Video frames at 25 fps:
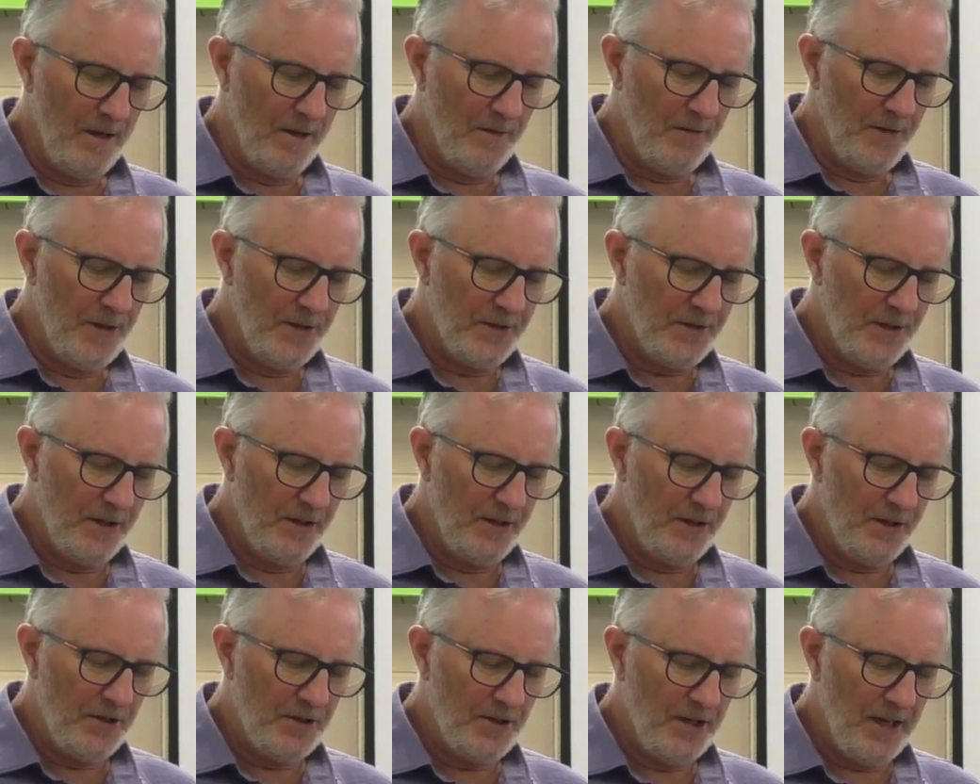This
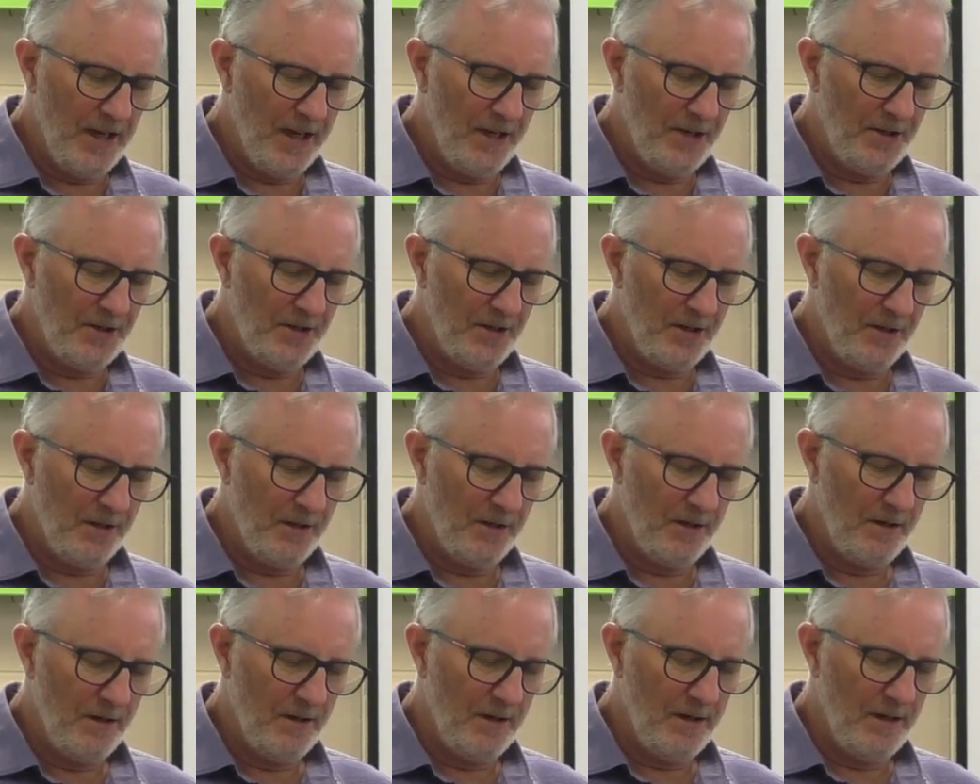
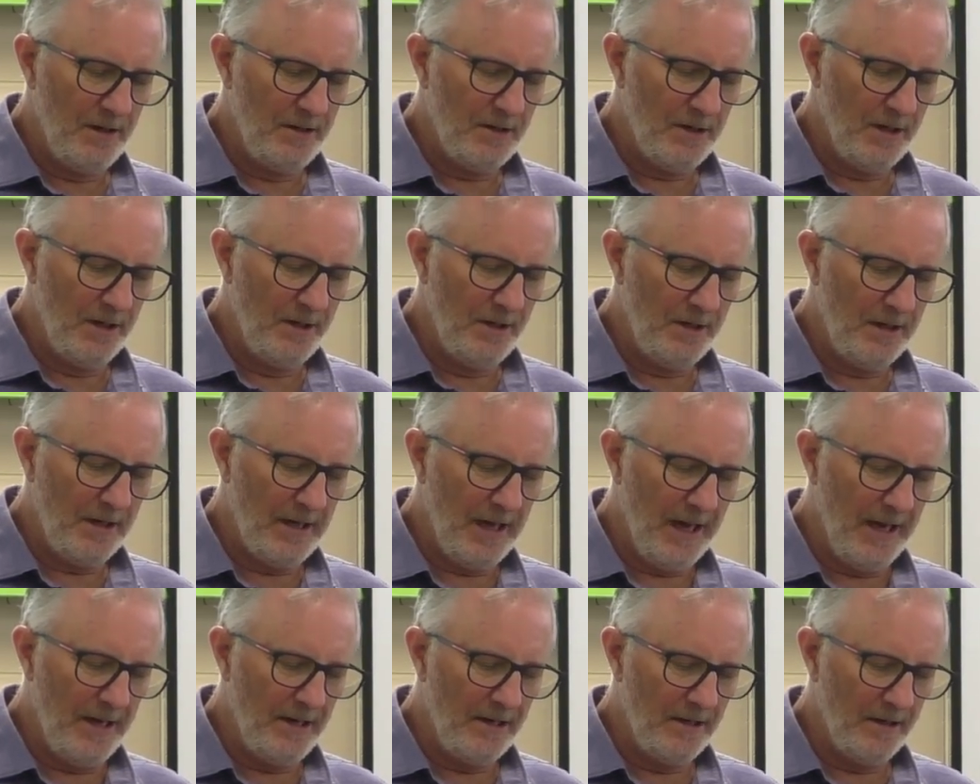initiation is
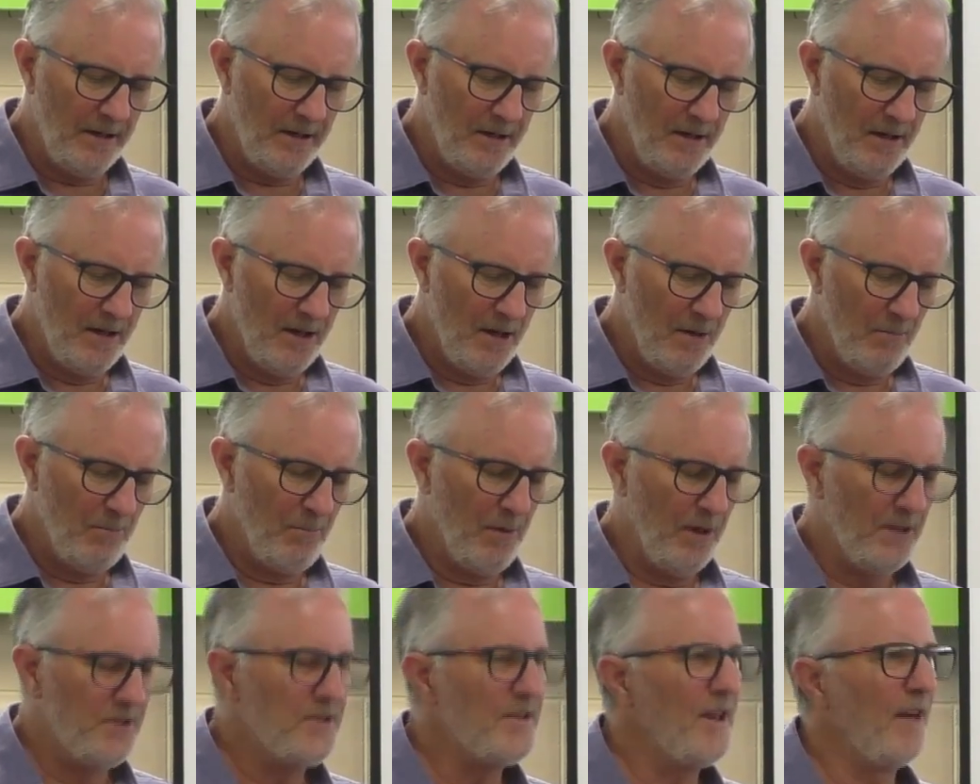indicated
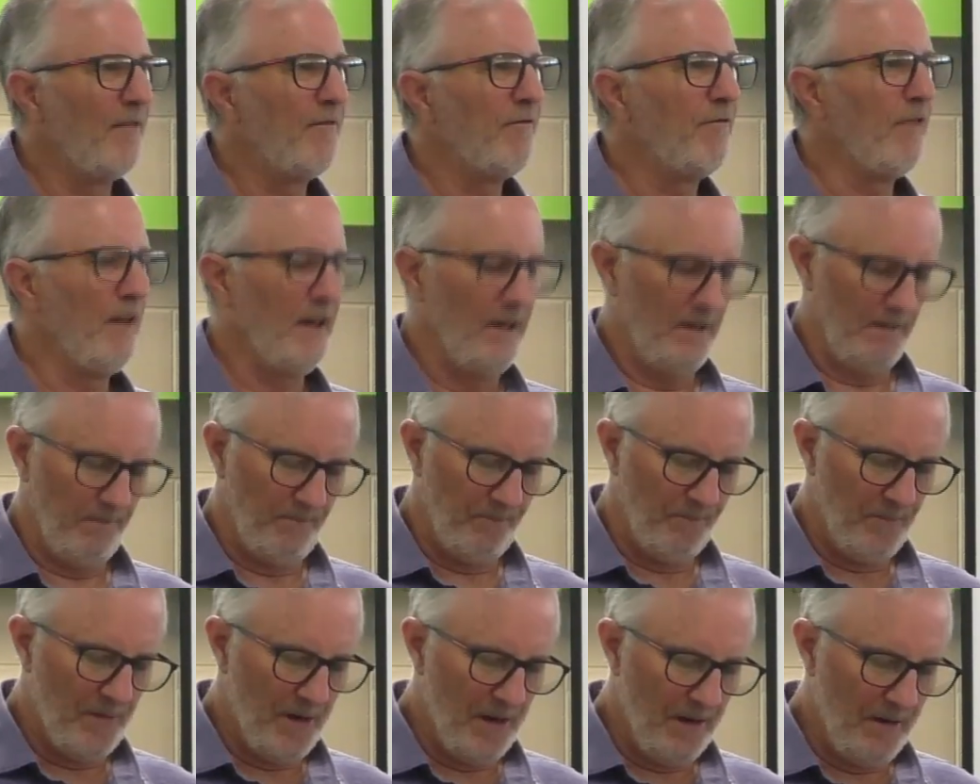by suffering
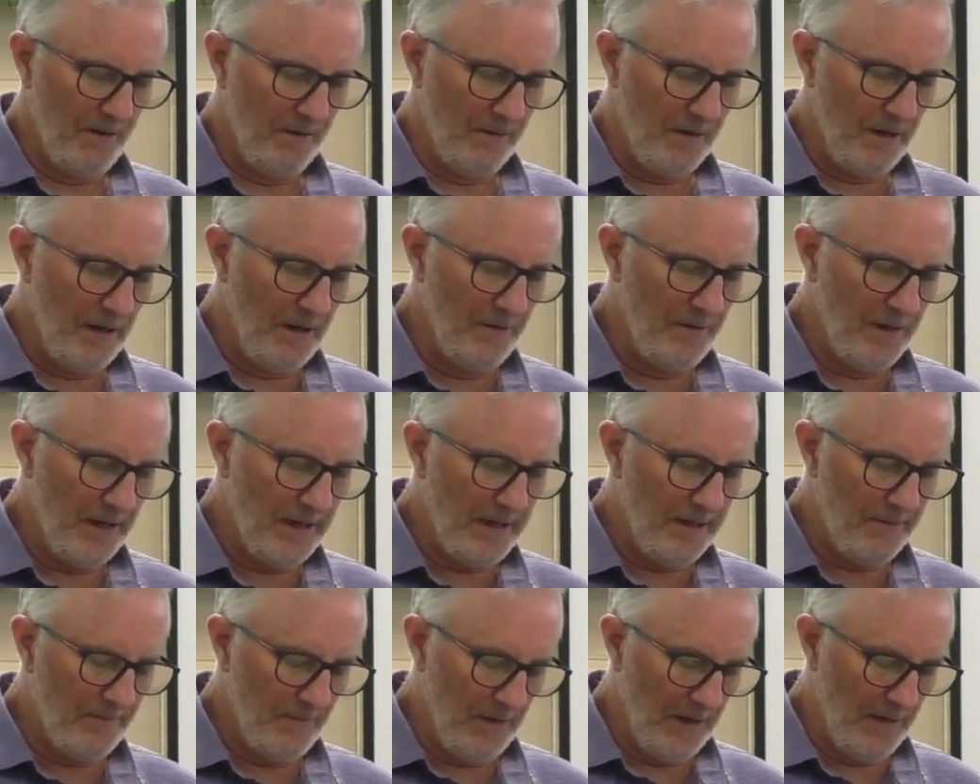in
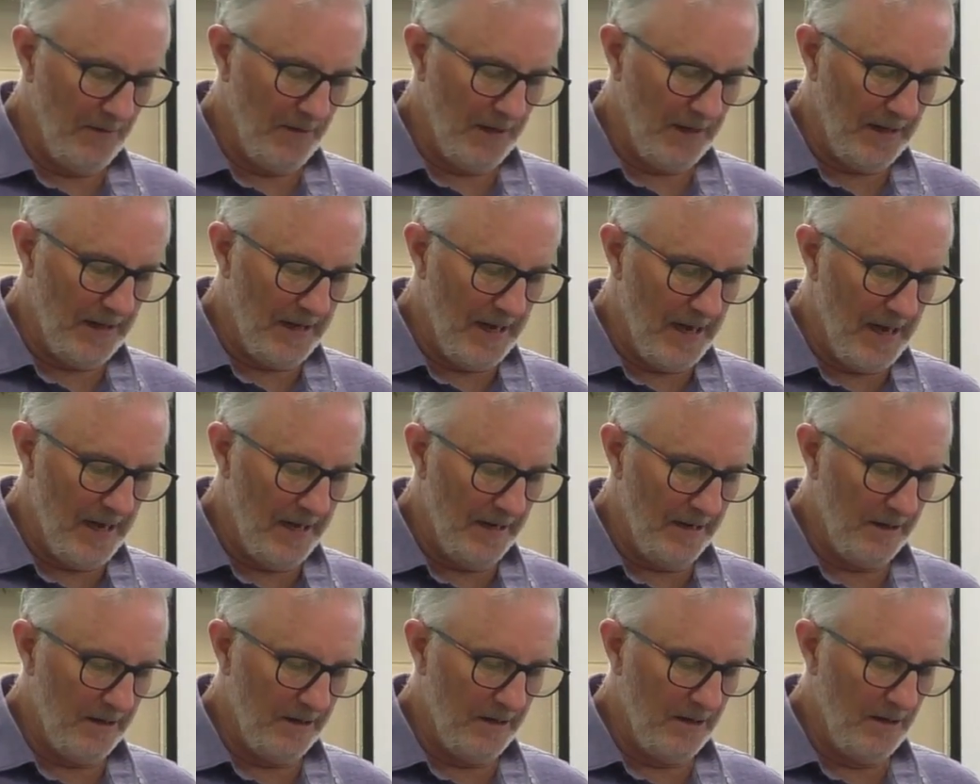the
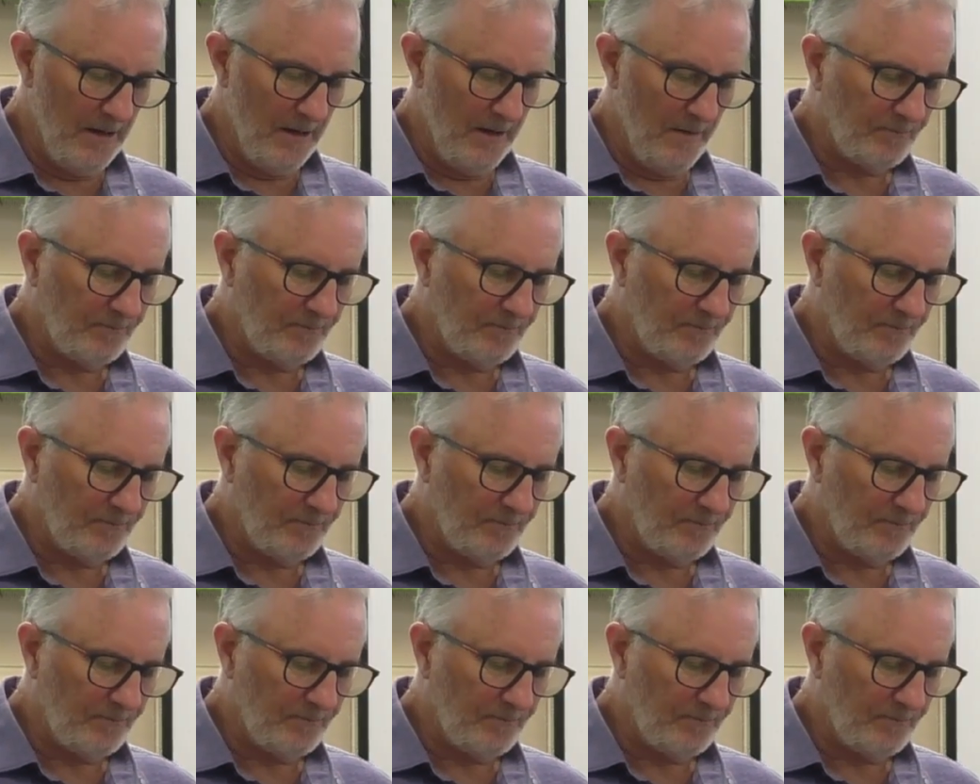Garden